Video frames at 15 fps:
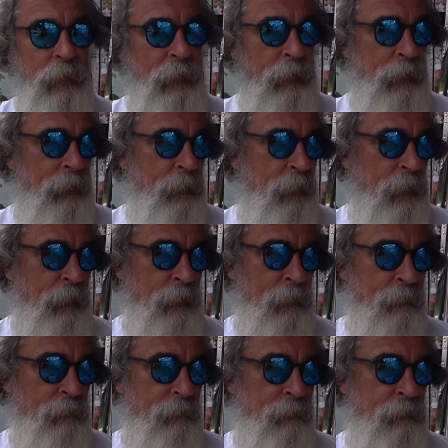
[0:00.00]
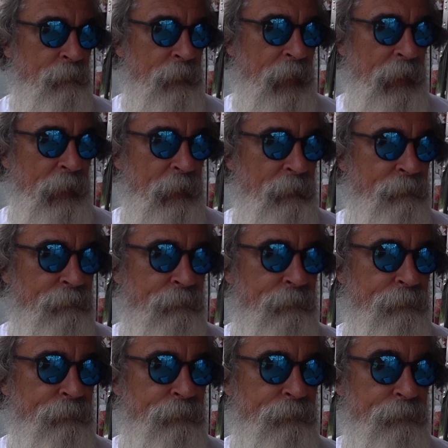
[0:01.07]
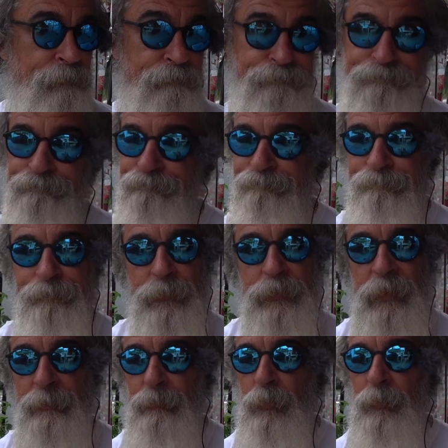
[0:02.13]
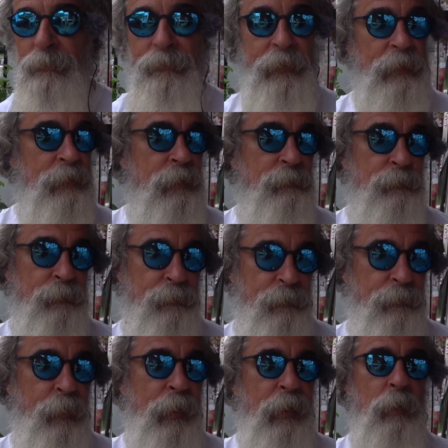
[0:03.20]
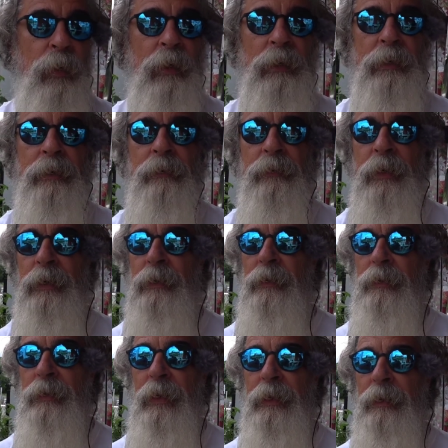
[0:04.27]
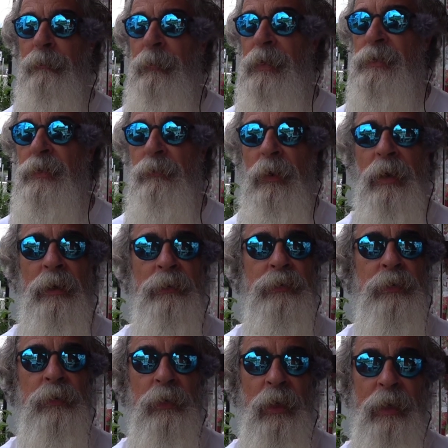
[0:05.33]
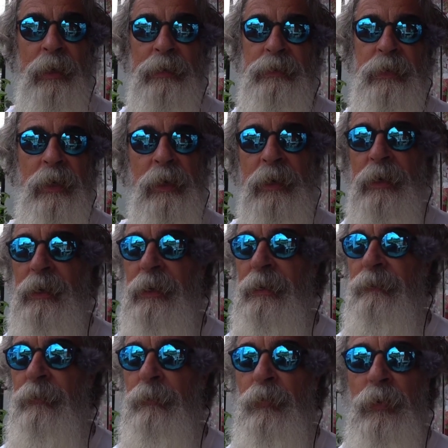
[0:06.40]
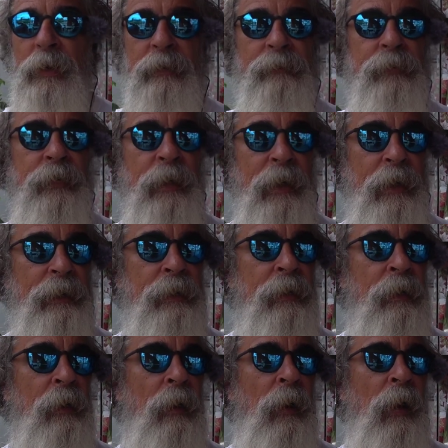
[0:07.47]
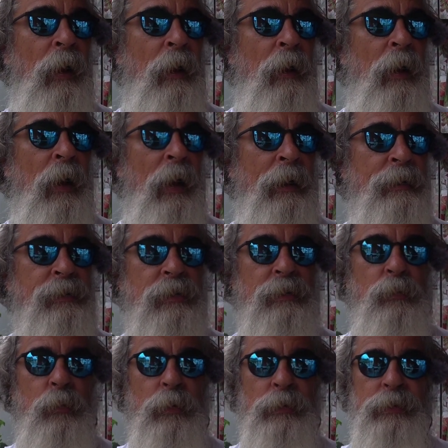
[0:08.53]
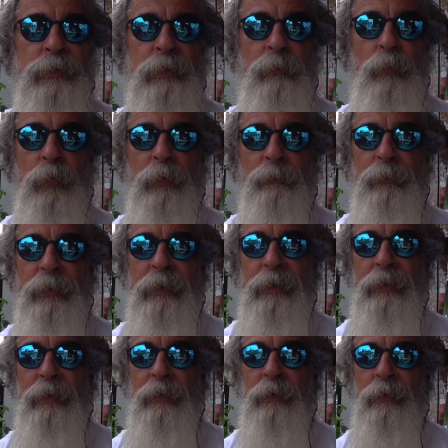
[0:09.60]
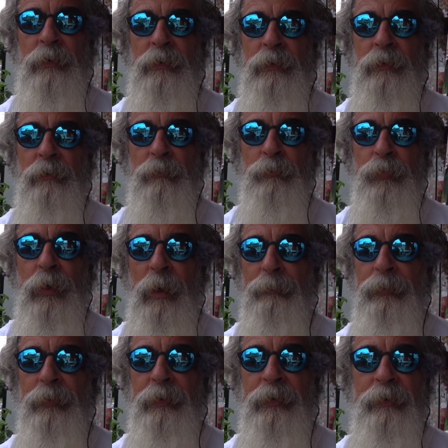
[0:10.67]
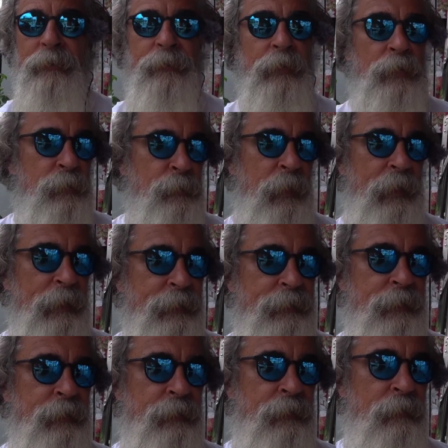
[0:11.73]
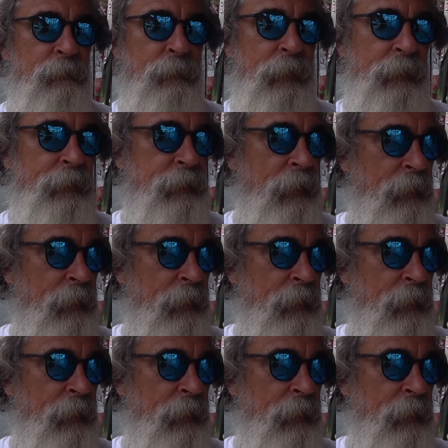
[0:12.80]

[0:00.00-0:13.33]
and they seemed to have fixed it pretty quickly. They didn't mess around. So like I say, I got to give them credit for that. I just wished it would have been proper in the first place. But